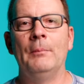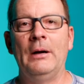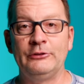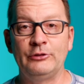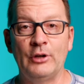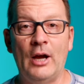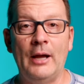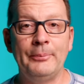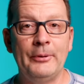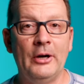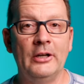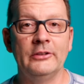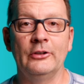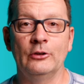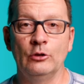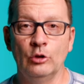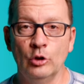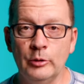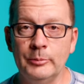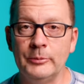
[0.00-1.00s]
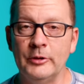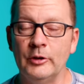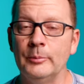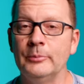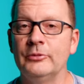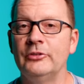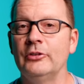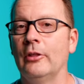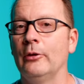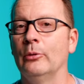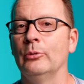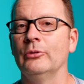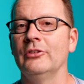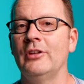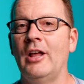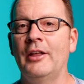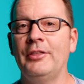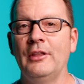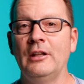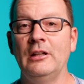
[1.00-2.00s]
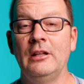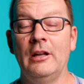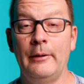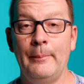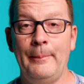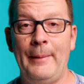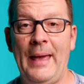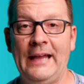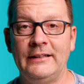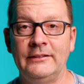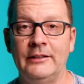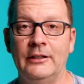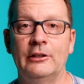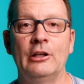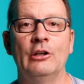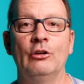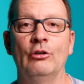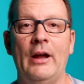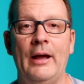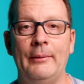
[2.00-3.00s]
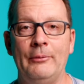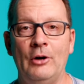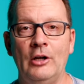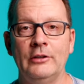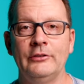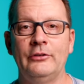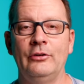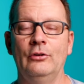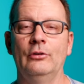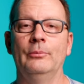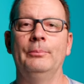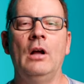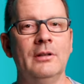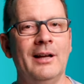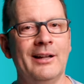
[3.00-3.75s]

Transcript: My tripod's aluminum, so there was nothing that a magnet could grab onto.